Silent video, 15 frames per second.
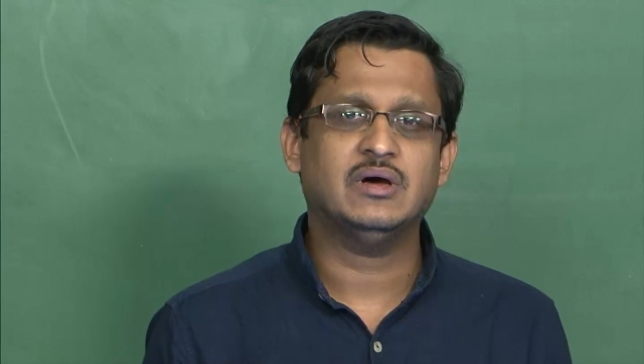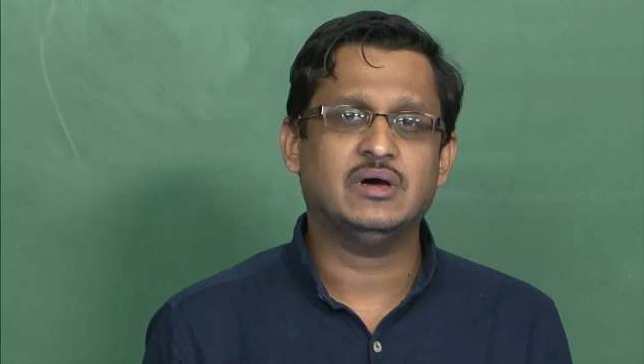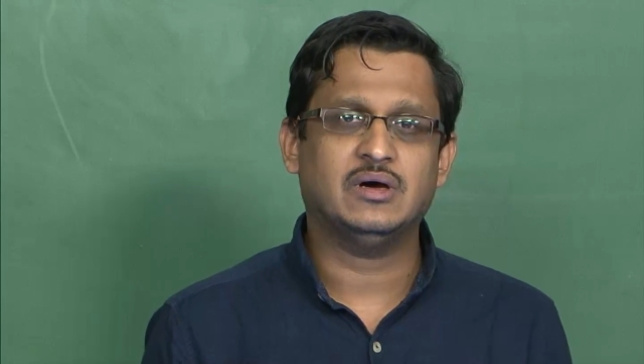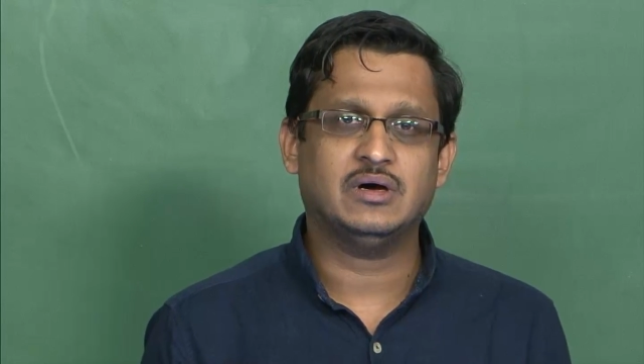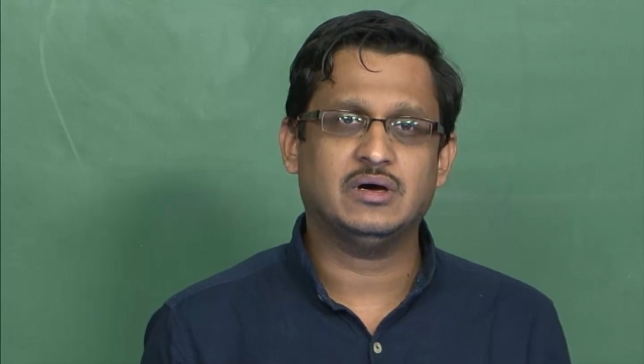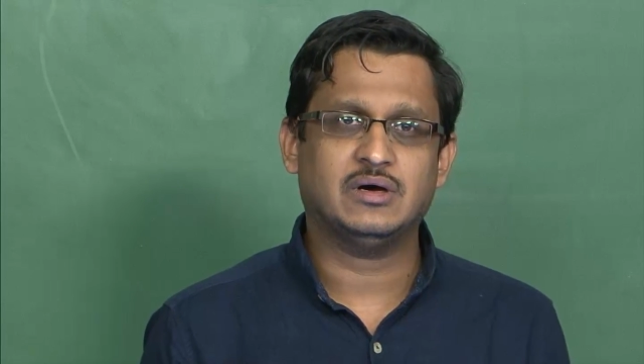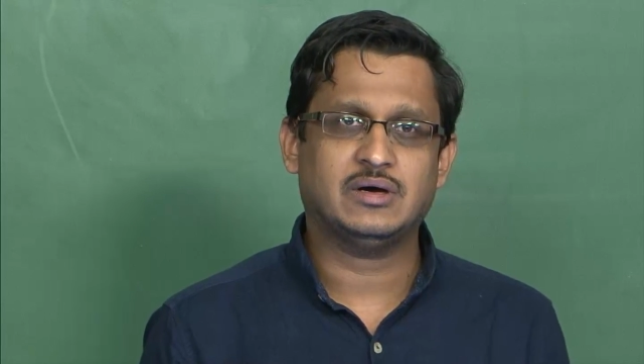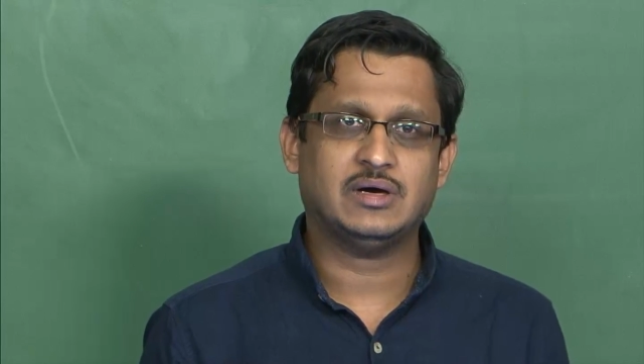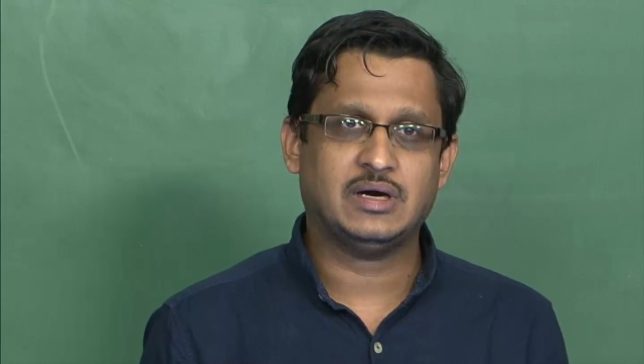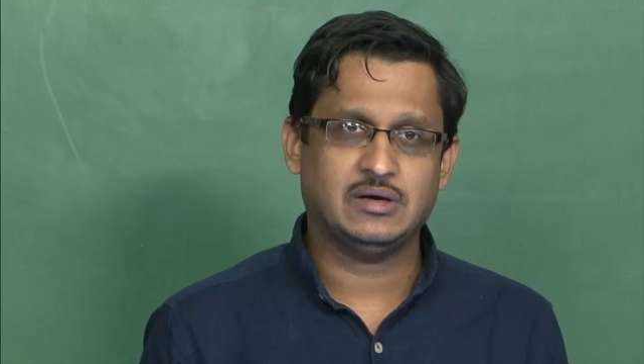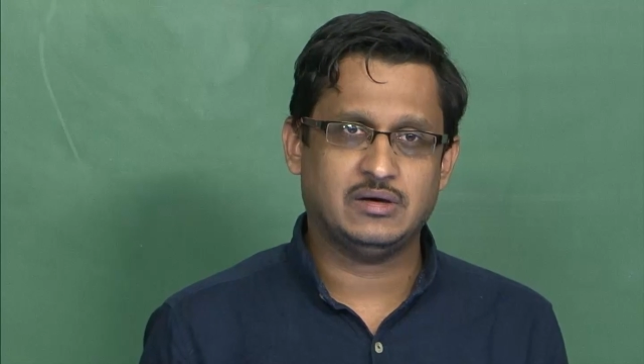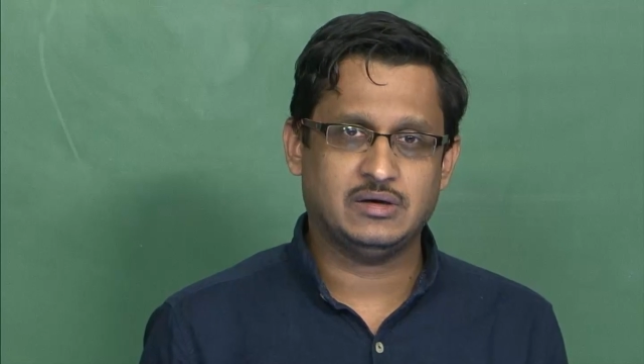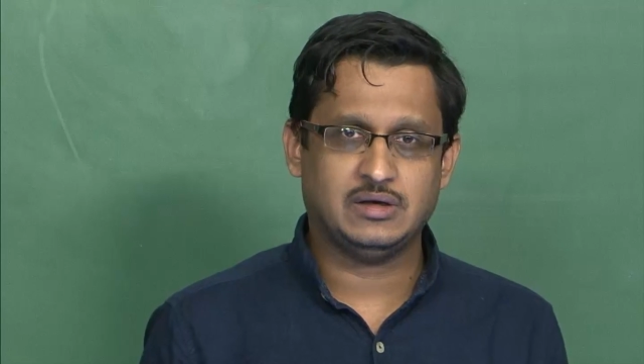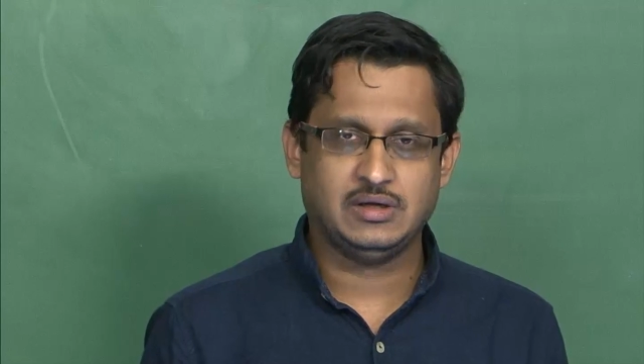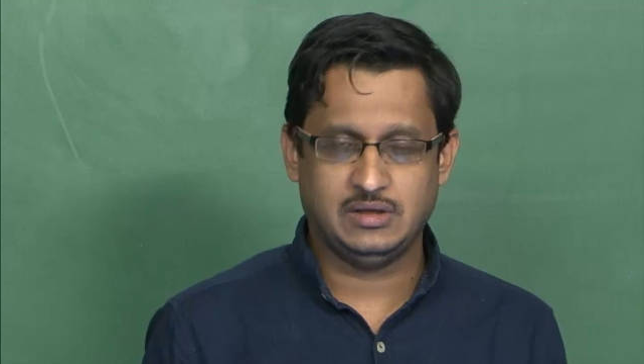
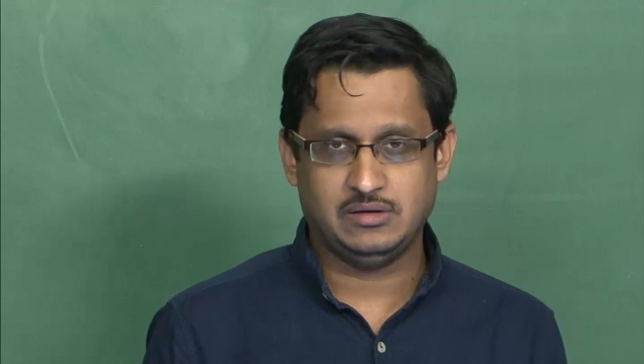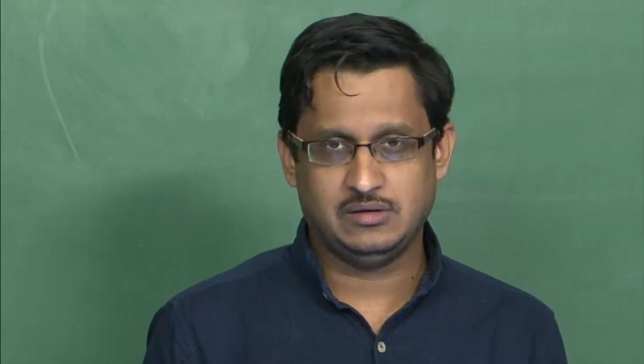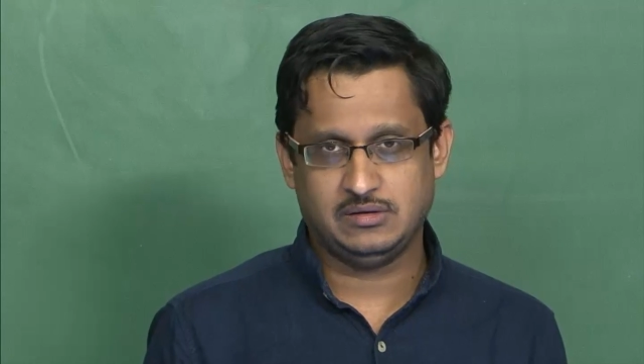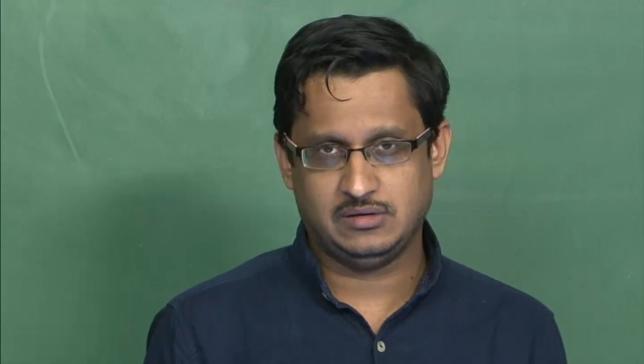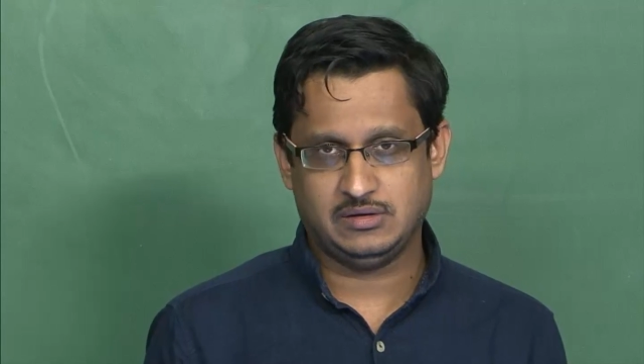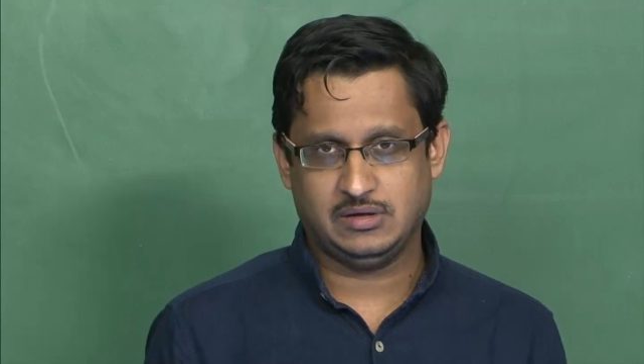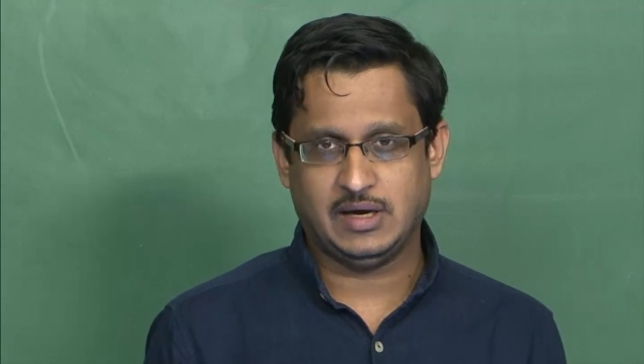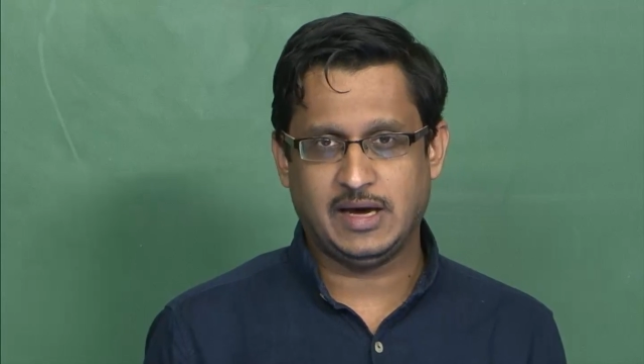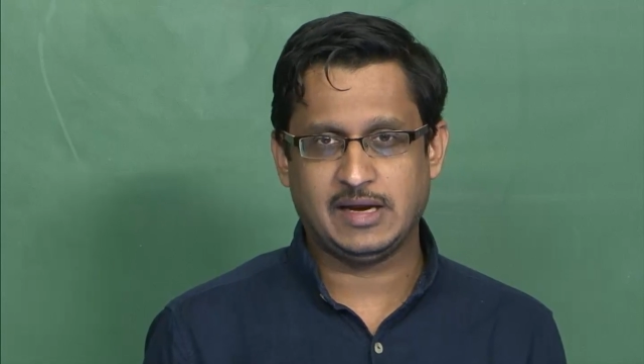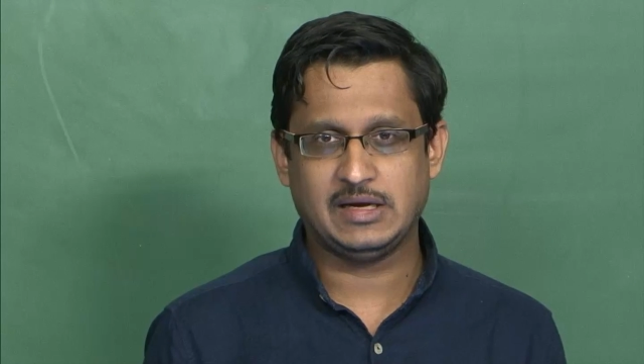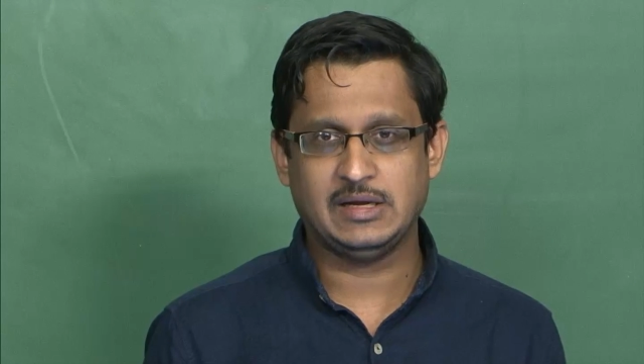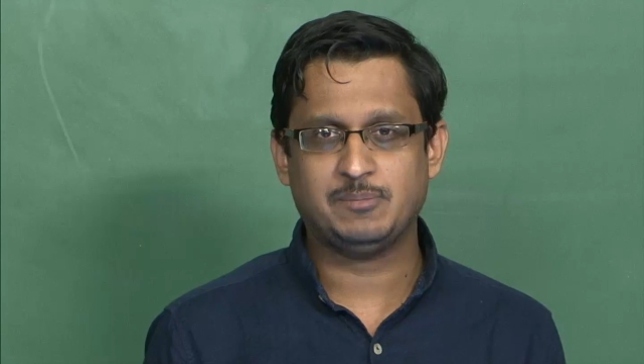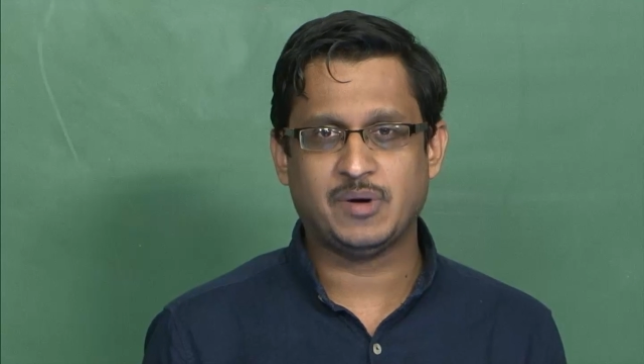in early